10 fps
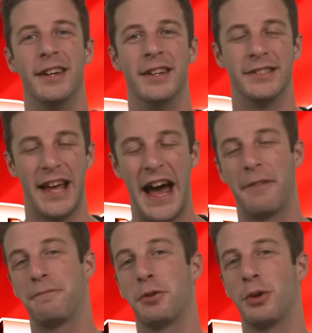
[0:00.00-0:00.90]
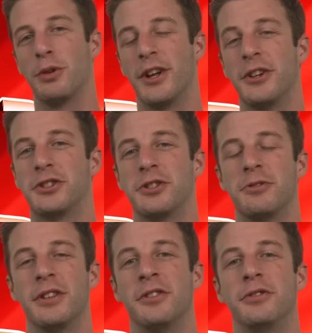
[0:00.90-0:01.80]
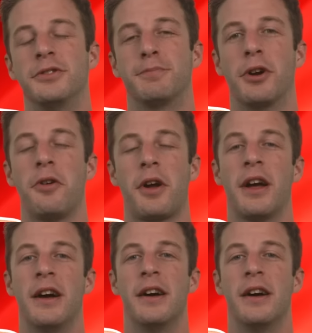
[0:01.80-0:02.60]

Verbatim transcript: is after we were done shooting, the news broke